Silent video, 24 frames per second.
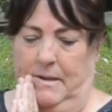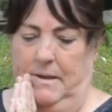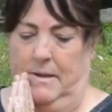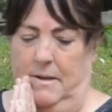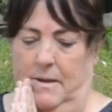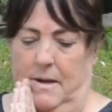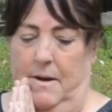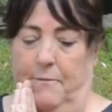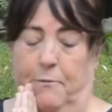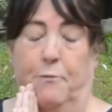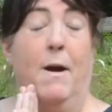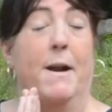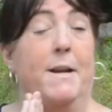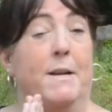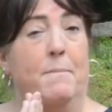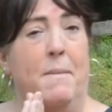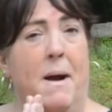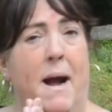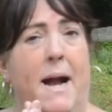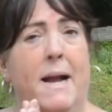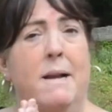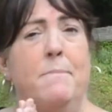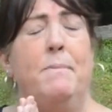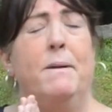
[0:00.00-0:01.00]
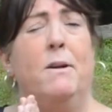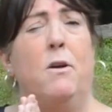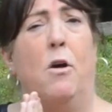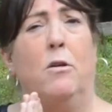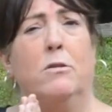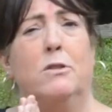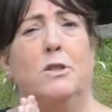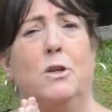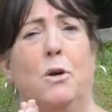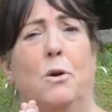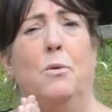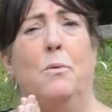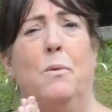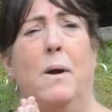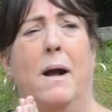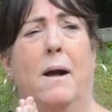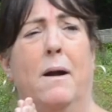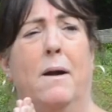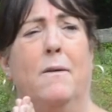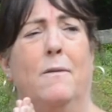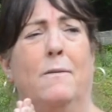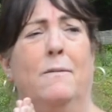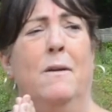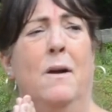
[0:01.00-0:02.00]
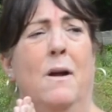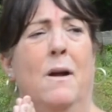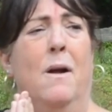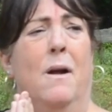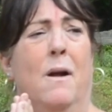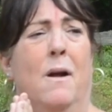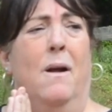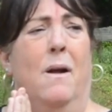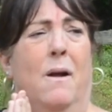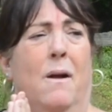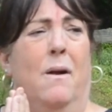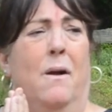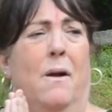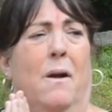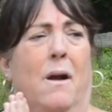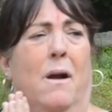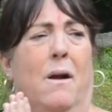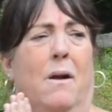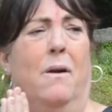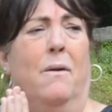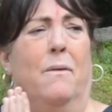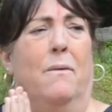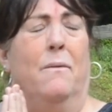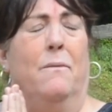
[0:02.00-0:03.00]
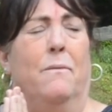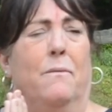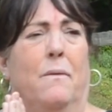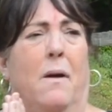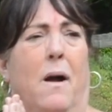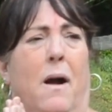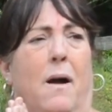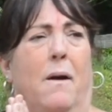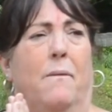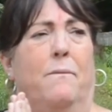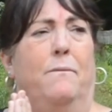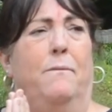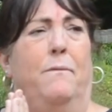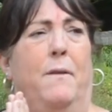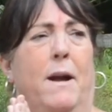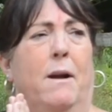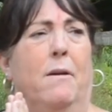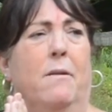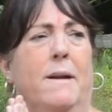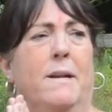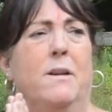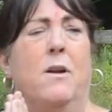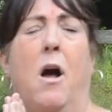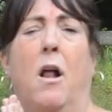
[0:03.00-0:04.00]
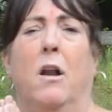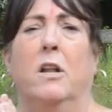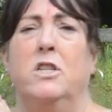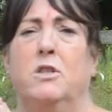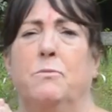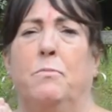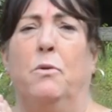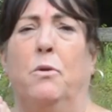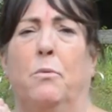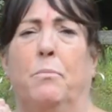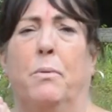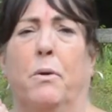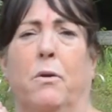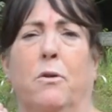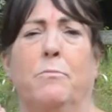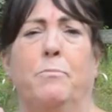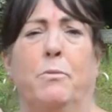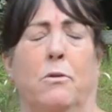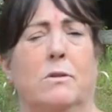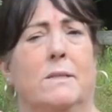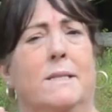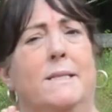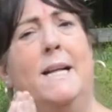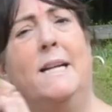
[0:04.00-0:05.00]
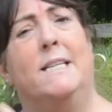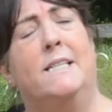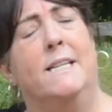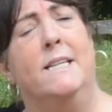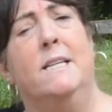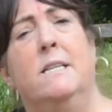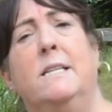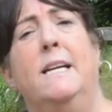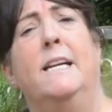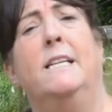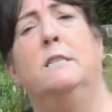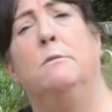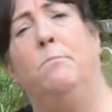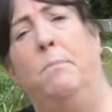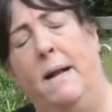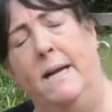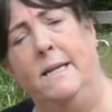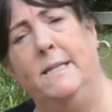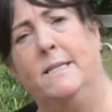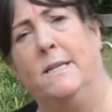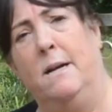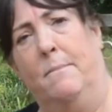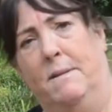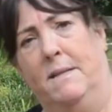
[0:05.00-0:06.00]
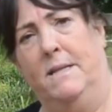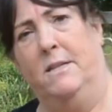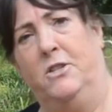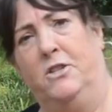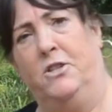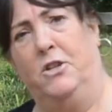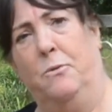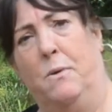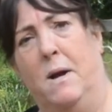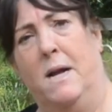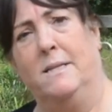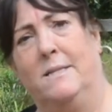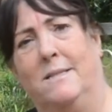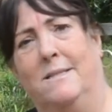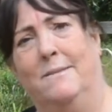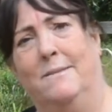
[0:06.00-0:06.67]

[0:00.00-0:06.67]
a friend of mine, but also a very knowledgeable bird person that's going to explain some of this to us.